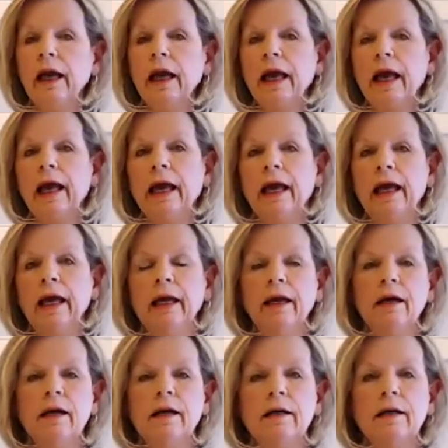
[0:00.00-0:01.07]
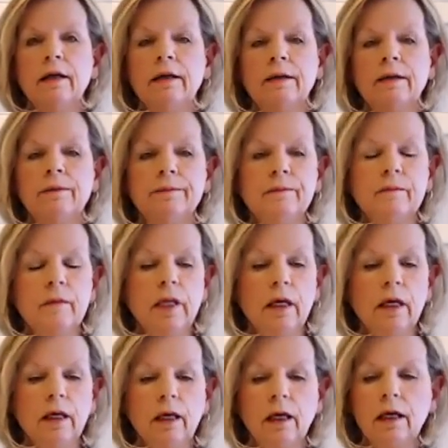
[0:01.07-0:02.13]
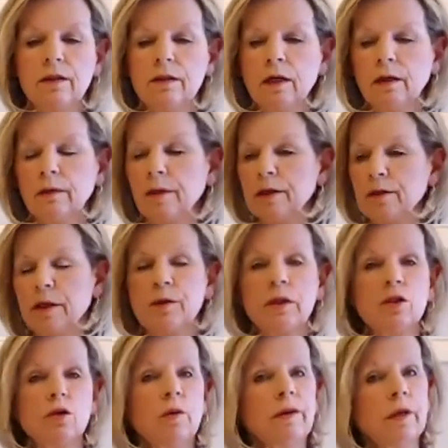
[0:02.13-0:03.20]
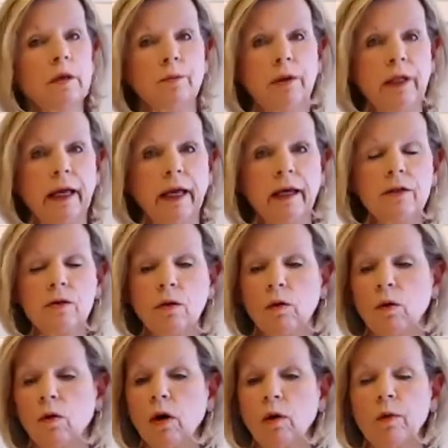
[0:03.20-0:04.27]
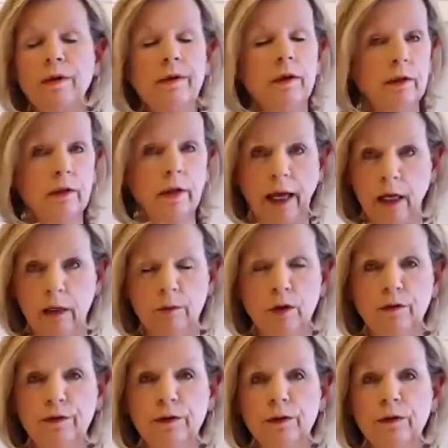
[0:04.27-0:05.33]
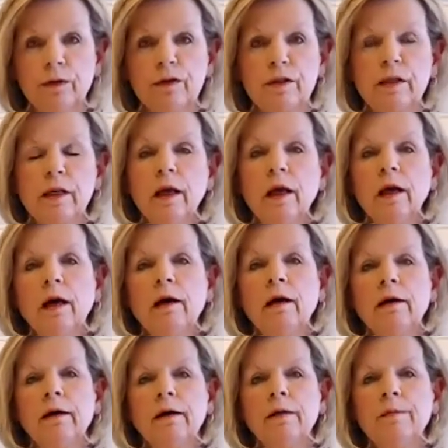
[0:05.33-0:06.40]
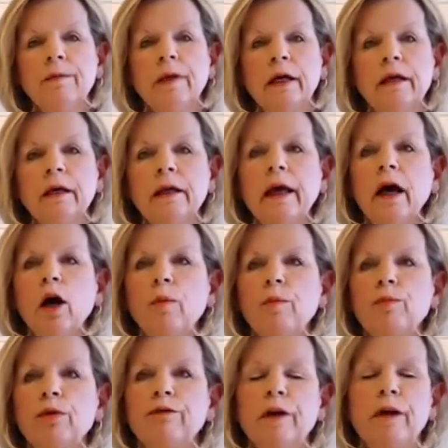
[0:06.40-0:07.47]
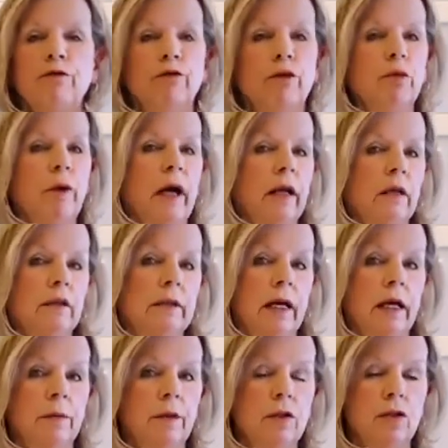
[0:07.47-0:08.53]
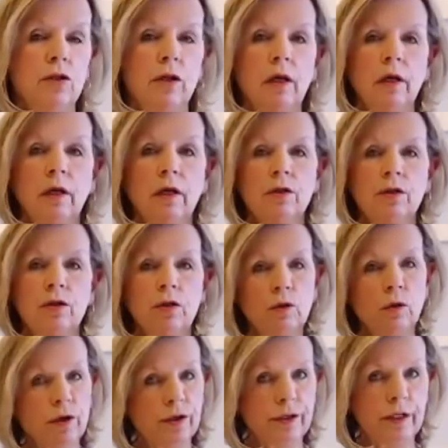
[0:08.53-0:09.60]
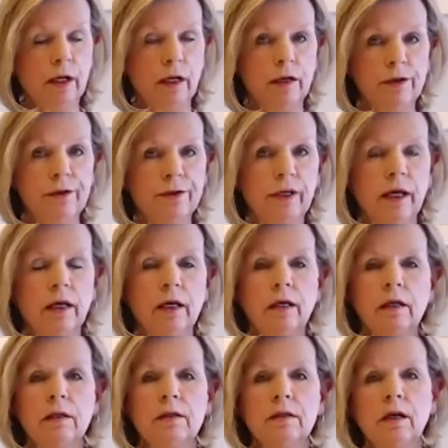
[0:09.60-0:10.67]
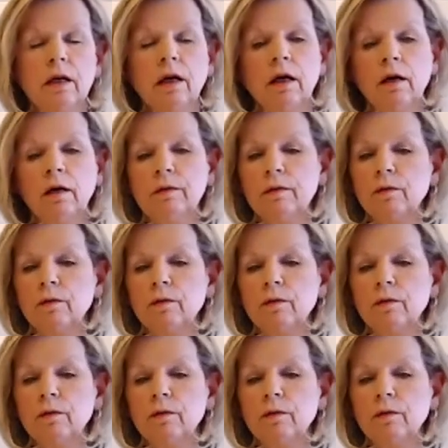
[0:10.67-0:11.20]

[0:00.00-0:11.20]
it's a substance within a plant or within animal foods that can help prevent free radical damage to our cells. And free